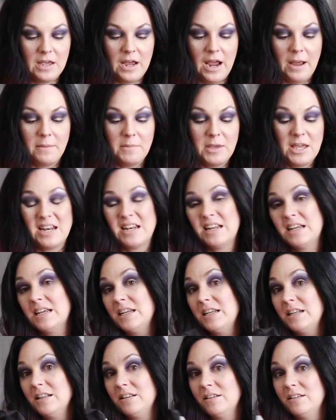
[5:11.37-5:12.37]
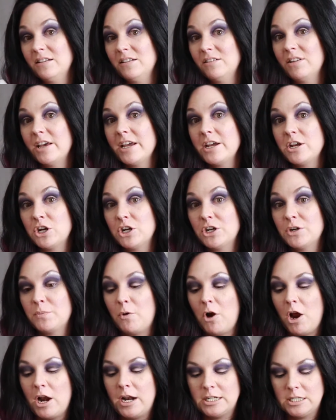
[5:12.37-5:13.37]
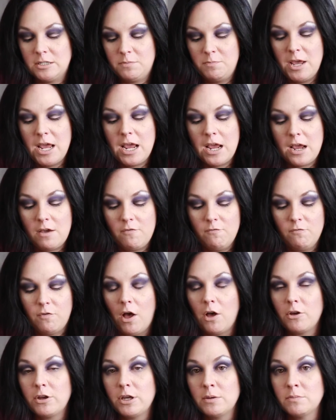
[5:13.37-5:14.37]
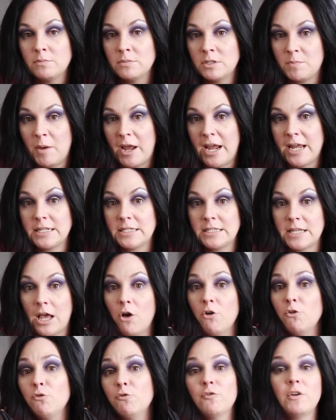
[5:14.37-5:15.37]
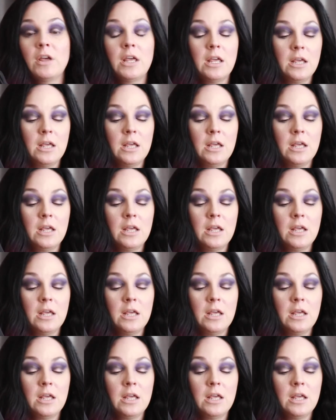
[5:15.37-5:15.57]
I mean, let your product speak volumes by itself.